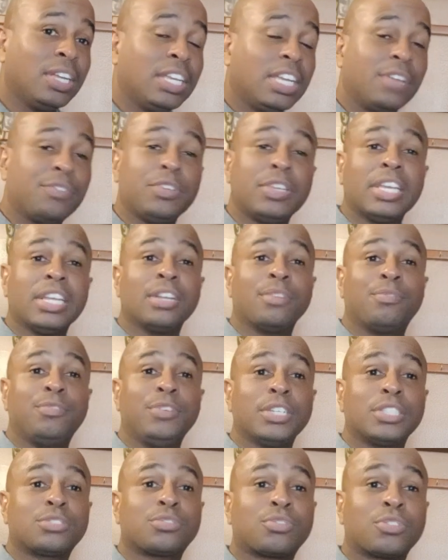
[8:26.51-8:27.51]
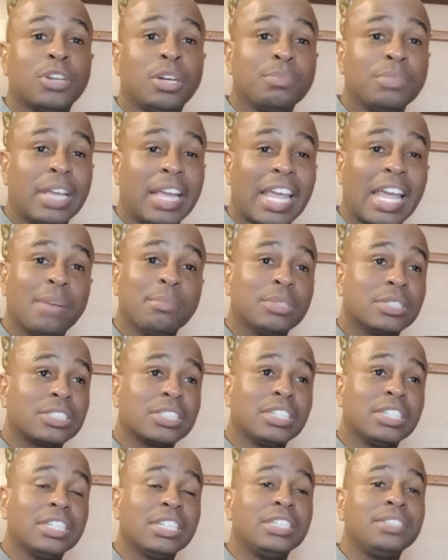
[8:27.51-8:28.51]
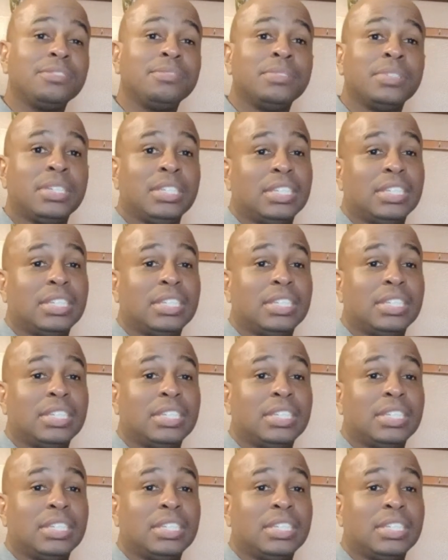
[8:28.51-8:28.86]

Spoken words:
if you get a fish from the Amazon,